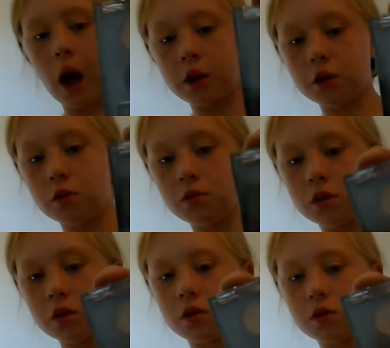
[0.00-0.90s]
I
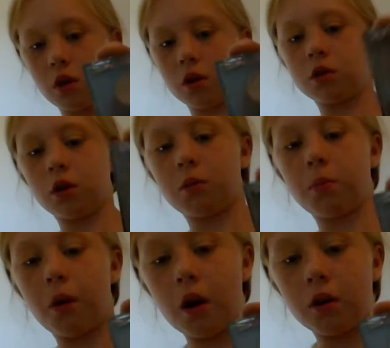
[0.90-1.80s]
use this dark
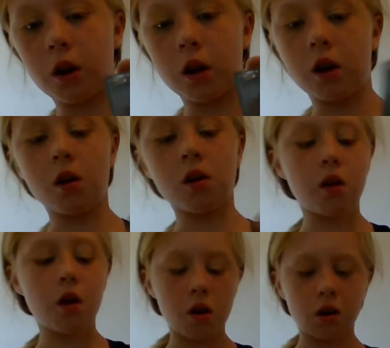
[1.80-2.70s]
dark brown right here.
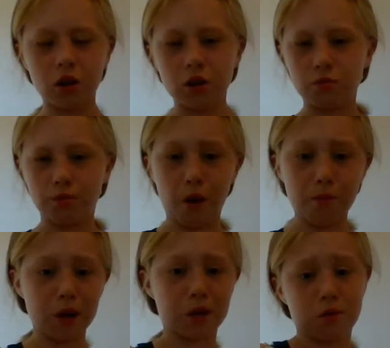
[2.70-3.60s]
I just
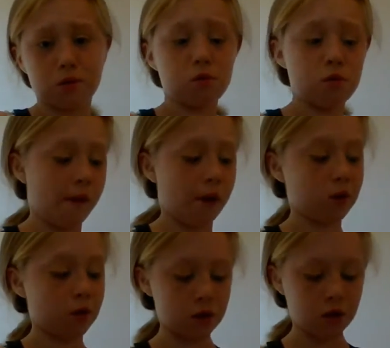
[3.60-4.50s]
rub my two
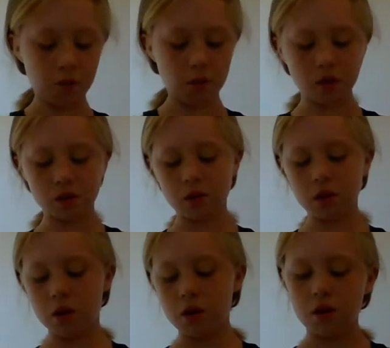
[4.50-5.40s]
fingers in it
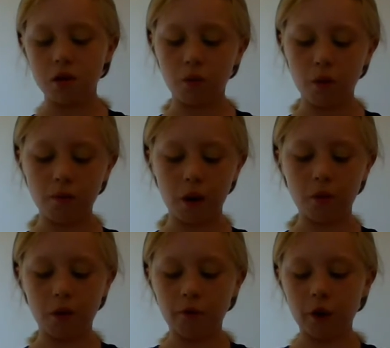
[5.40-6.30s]
basically. Rub my
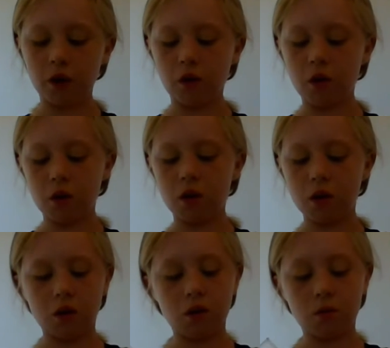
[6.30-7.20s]
one finger in
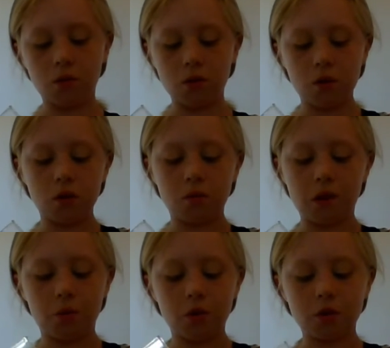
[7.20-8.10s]
it,
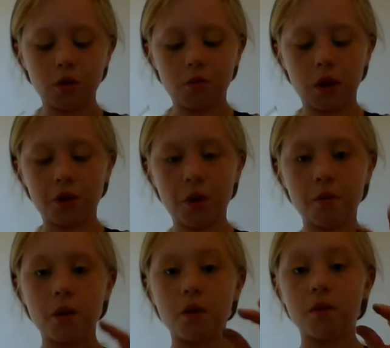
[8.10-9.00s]
my pointer and my
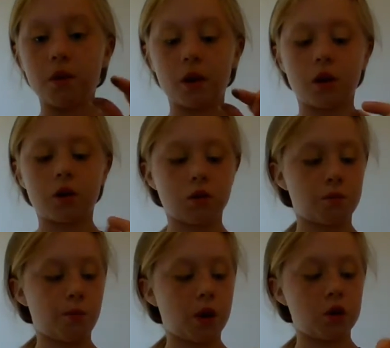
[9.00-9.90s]
thumb. Then I
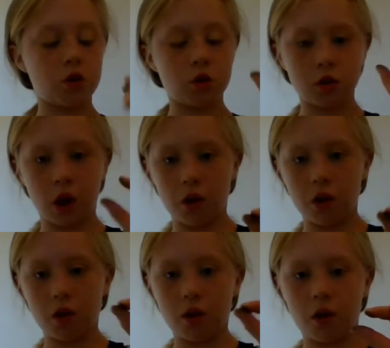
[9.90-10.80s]
just pinch it
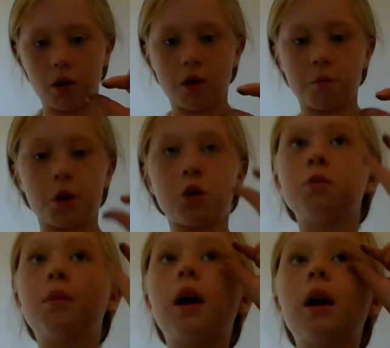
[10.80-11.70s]
together. I
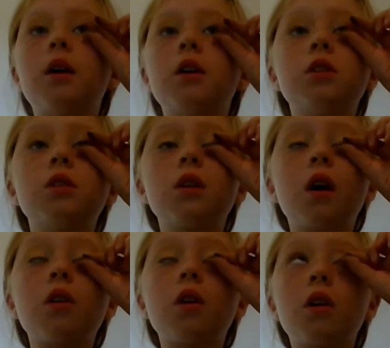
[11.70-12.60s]
pinch my eyelashes
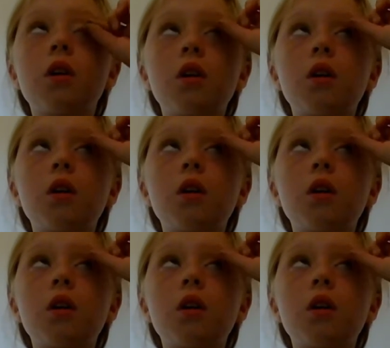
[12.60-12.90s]
together.